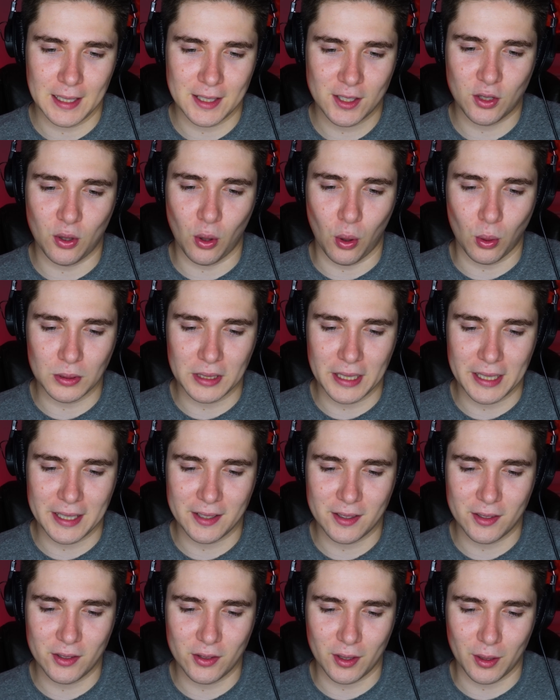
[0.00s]
Let's go,
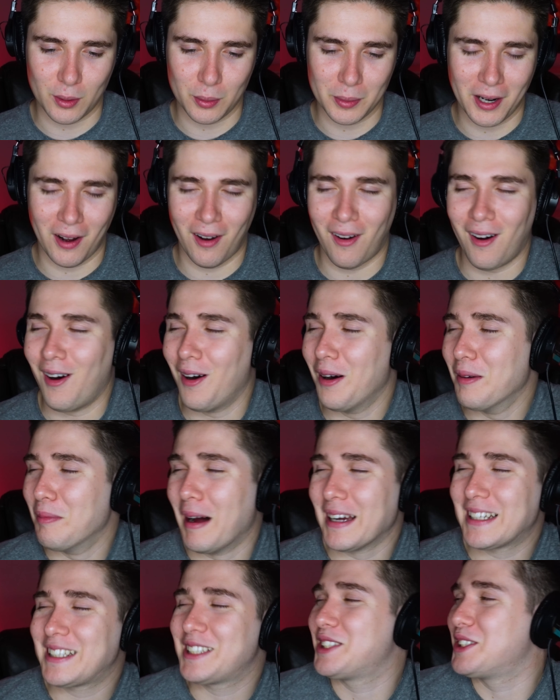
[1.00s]
ladies and gentlemen. Oh
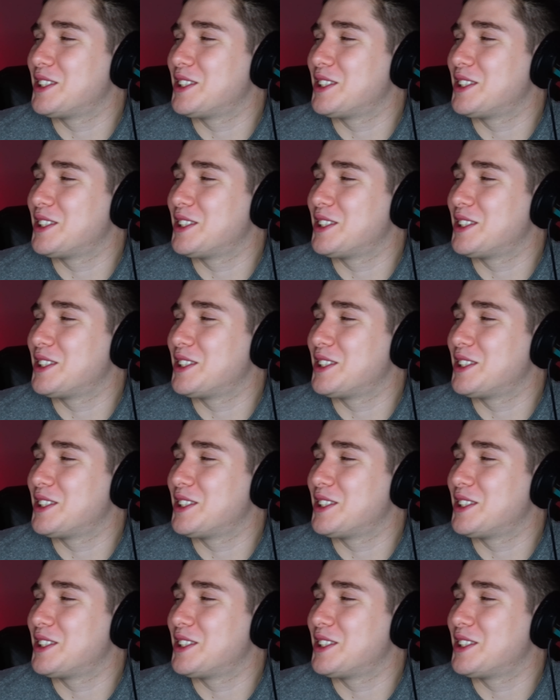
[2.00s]
my